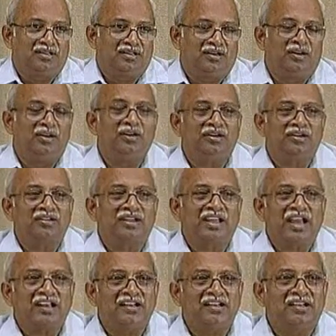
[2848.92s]
Or
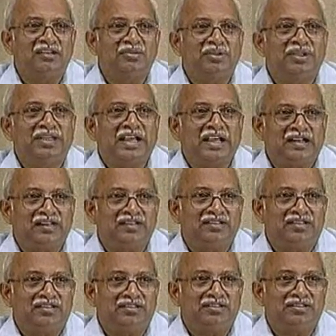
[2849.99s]
can anybody
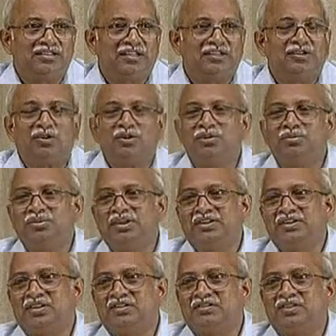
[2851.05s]
guarantee that all
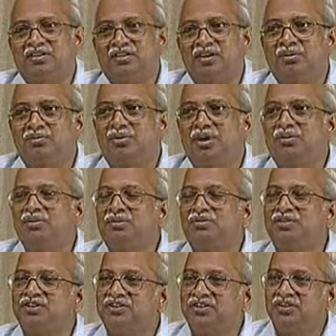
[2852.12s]
materials that come out of the
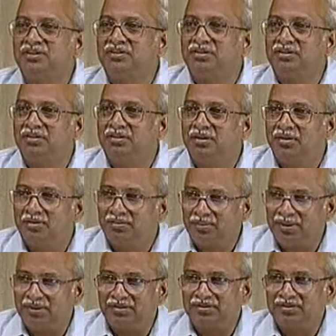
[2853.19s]
steel
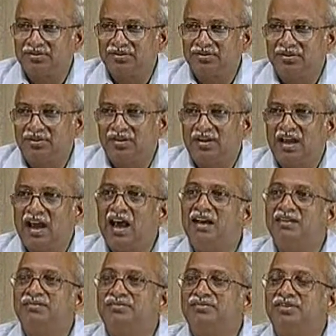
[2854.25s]
mills
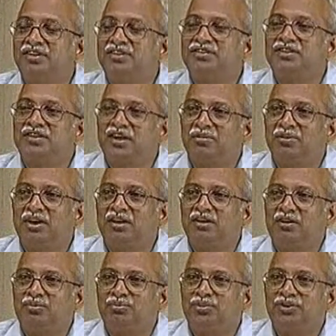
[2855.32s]
have the chemical
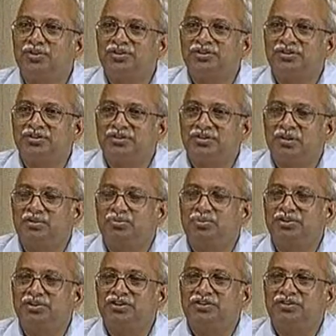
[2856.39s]

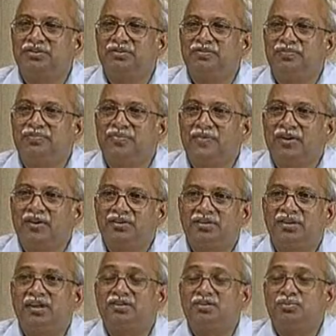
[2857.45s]
composition they
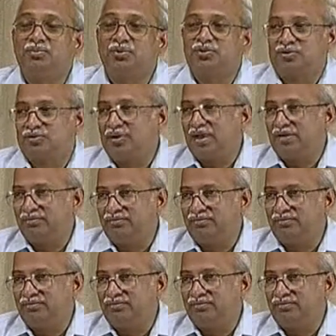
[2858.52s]
are supposed to have?